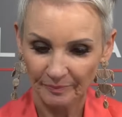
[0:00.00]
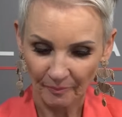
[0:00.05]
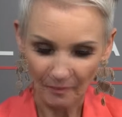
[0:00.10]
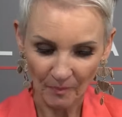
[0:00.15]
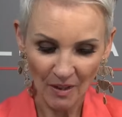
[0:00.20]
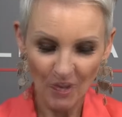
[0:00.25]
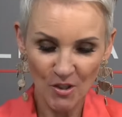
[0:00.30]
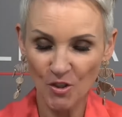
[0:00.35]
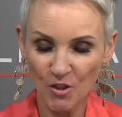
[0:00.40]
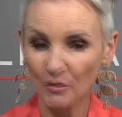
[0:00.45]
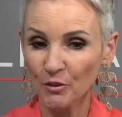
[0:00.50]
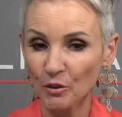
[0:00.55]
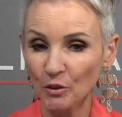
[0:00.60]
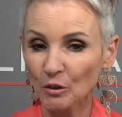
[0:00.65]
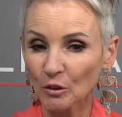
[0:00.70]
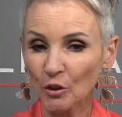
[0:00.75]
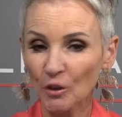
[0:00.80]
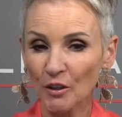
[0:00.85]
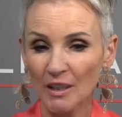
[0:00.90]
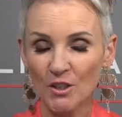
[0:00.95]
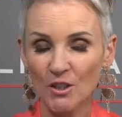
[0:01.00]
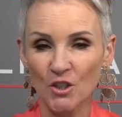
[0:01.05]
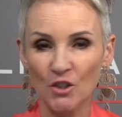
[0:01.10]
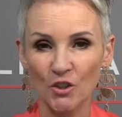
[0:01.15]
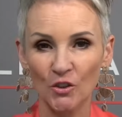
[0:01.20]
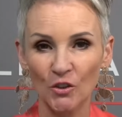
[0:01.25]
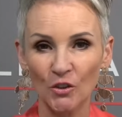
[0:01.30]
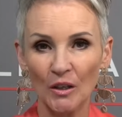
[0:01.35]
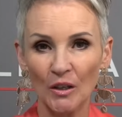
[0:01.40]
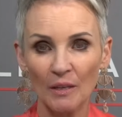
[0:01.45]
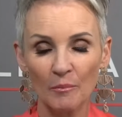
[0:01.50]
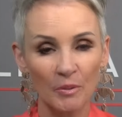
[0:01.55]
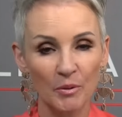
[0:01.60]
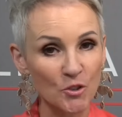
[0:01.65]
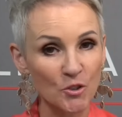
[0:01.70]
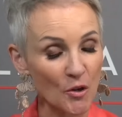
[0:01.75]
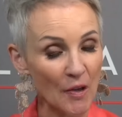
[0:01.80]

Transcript: So if you're looking to put your